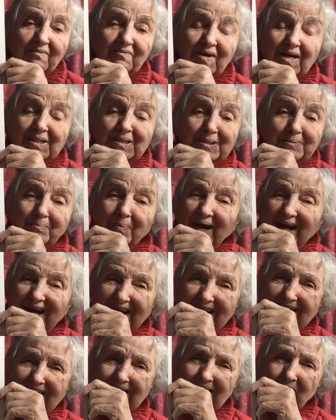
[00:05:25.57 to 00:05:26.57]
her
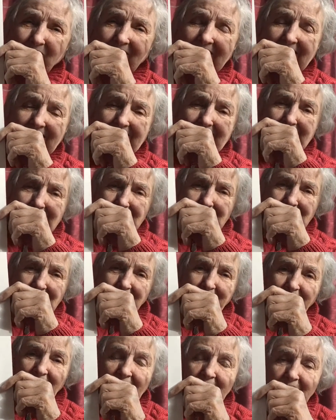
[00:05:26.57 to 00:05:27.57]
spine, the way it's
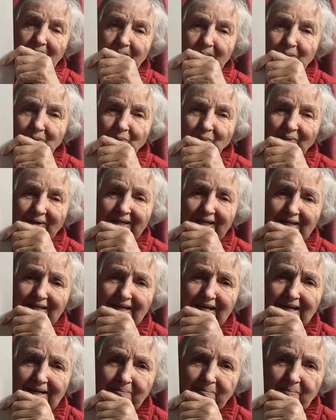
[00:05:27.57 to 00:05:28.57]

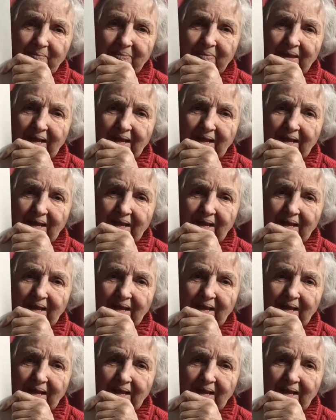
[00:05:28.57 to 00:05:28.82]
swirling,